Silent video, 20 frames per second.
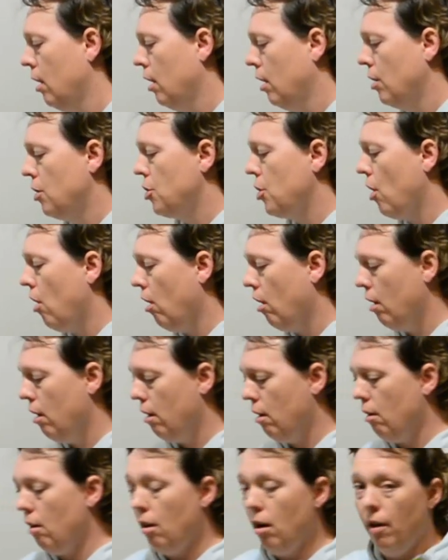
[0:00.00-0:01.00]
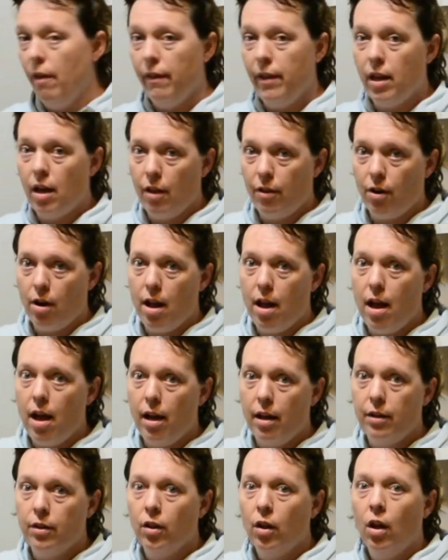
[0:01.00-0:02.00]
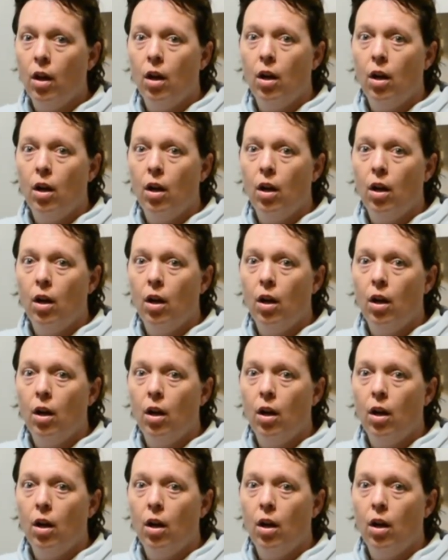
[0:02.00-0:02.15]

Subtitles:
Chard, on the other hand,